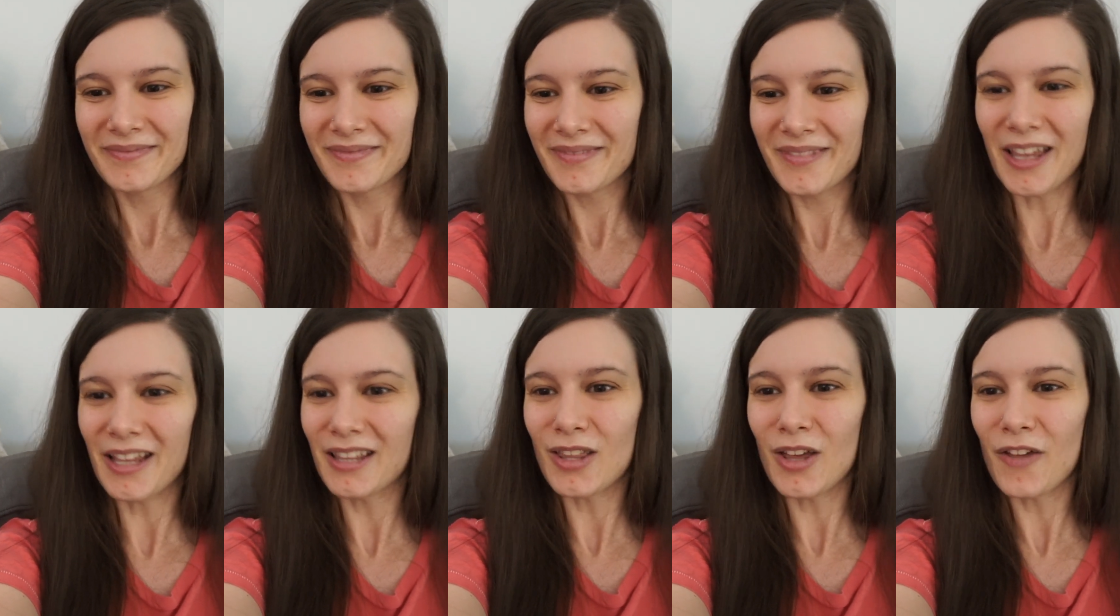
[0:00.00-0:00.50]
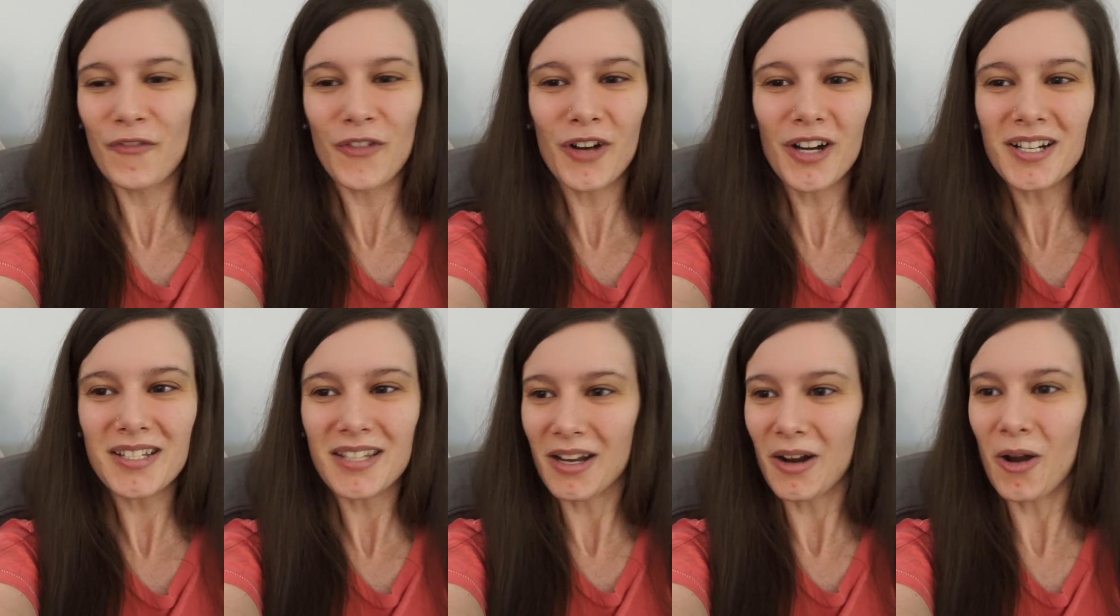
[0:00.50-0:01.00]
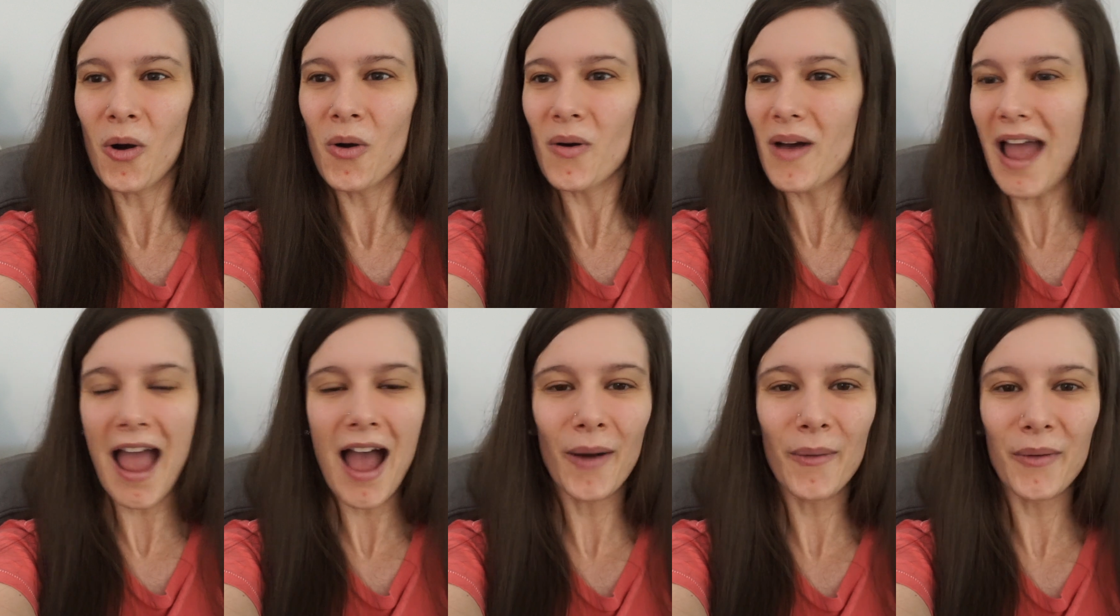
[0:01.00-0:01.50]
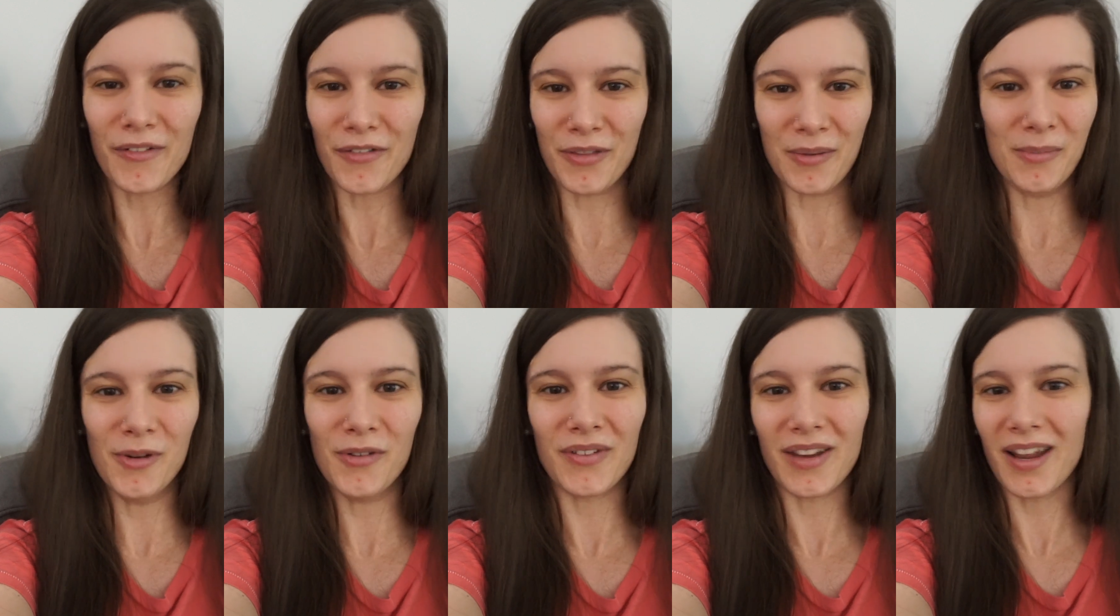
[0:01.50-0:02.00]
like, the first, like, whole hour of the
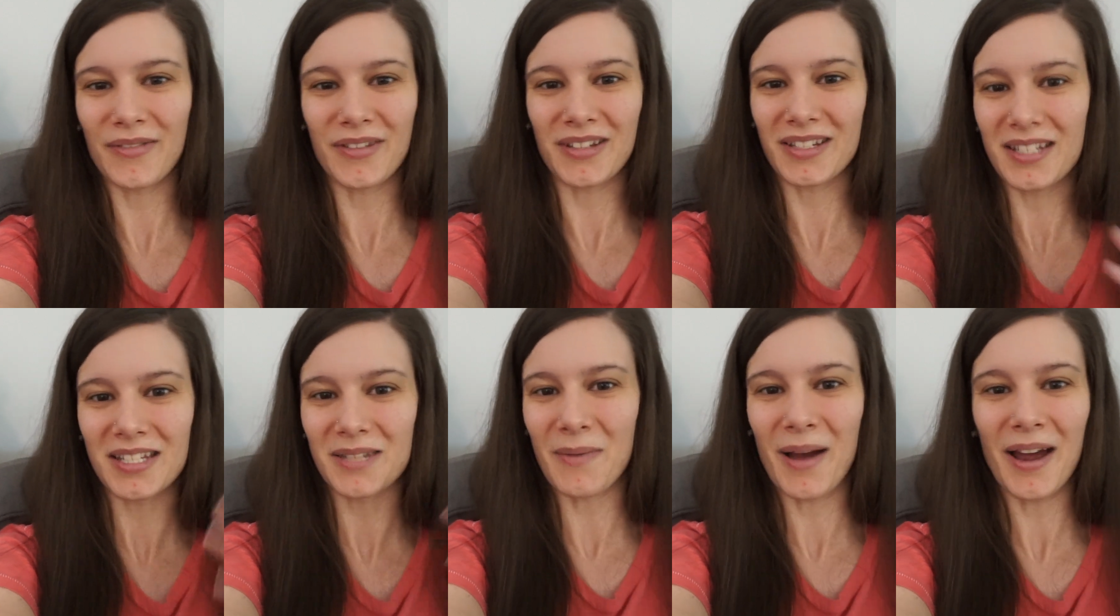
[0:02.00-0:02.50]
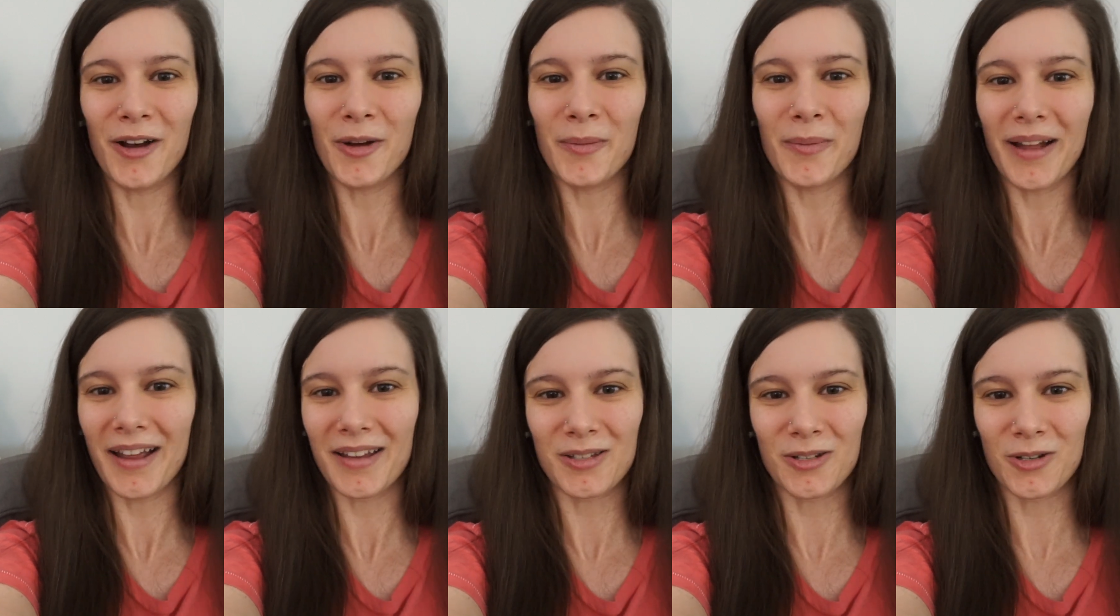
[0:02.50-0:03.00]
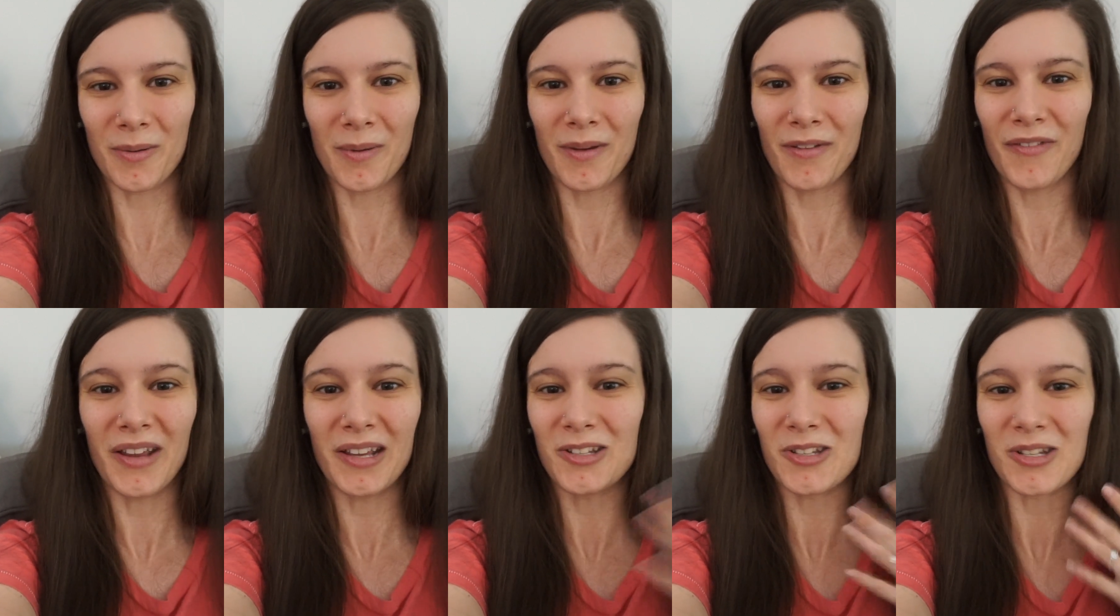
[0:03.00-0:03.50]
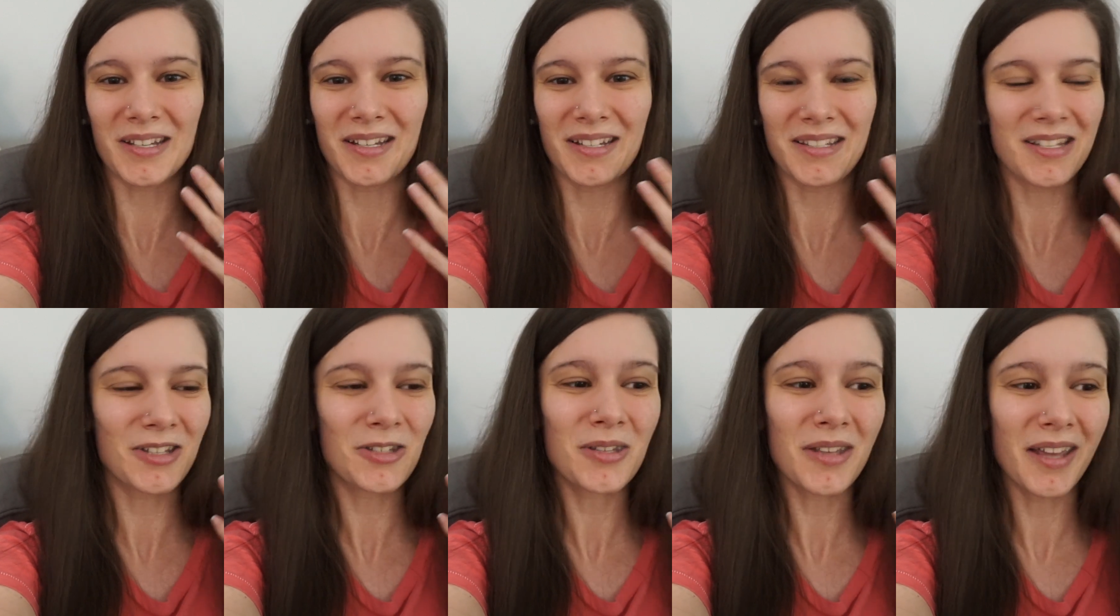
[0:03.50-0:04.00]
movie, I have this smile plastered on my face just
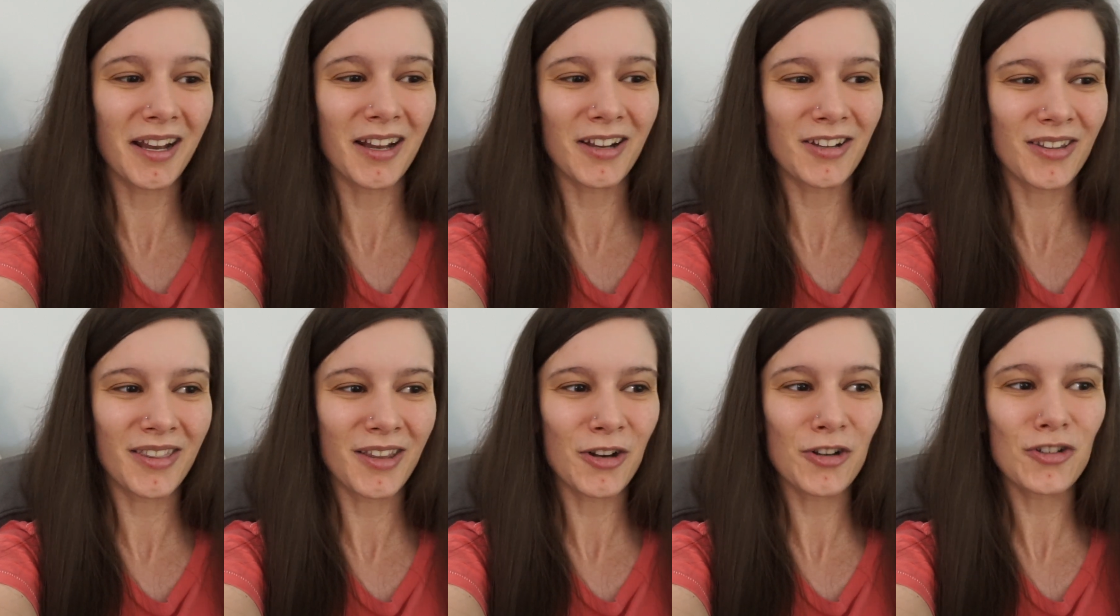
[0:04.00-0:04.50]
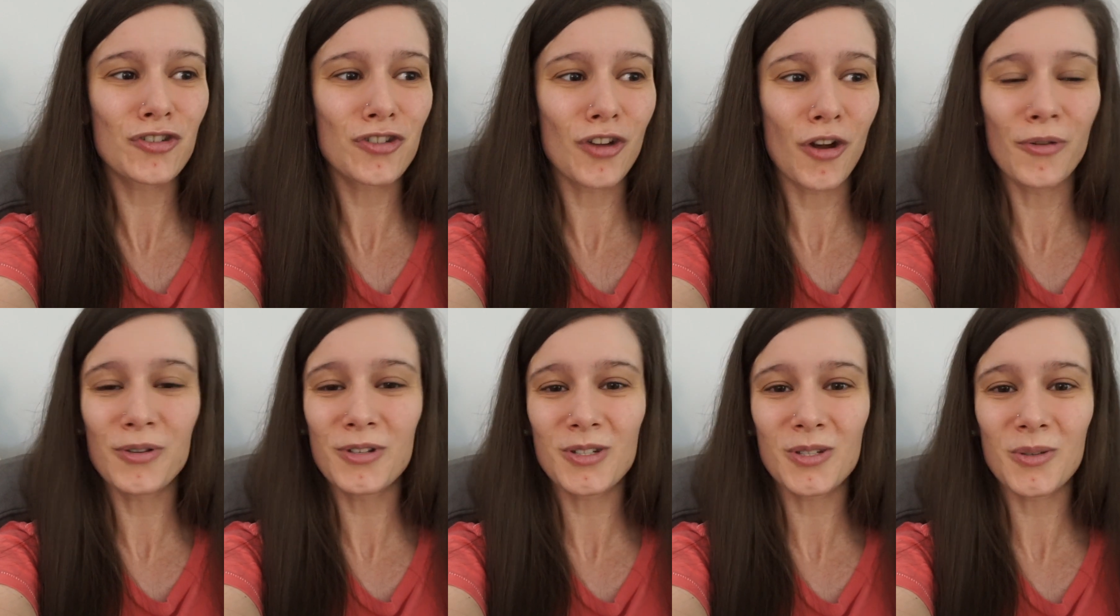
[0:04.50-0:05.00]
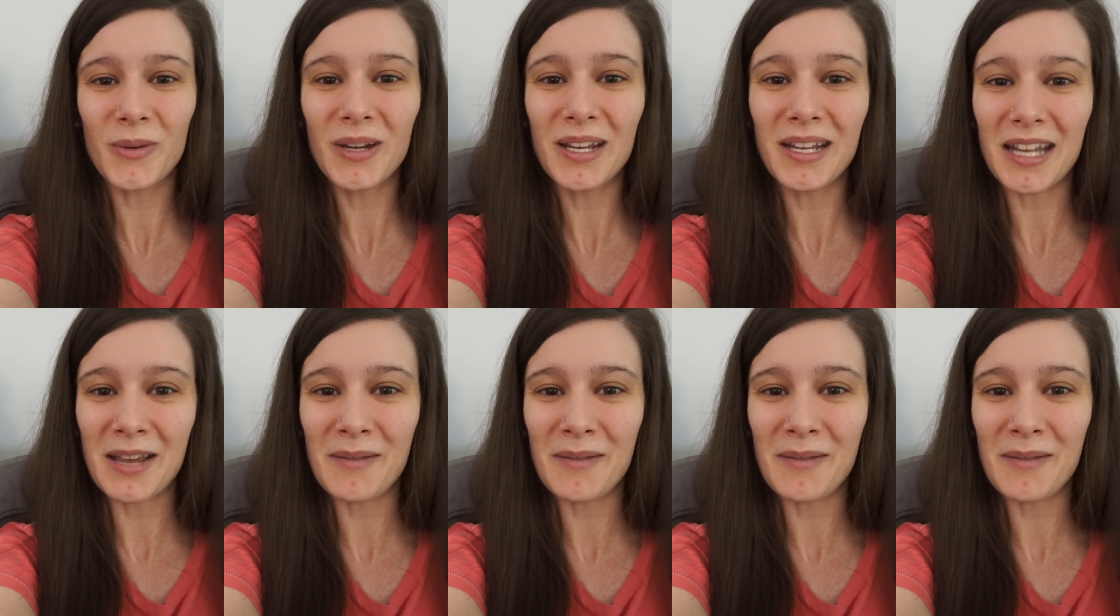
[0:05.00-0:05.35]
because it's, like, they're so sweet.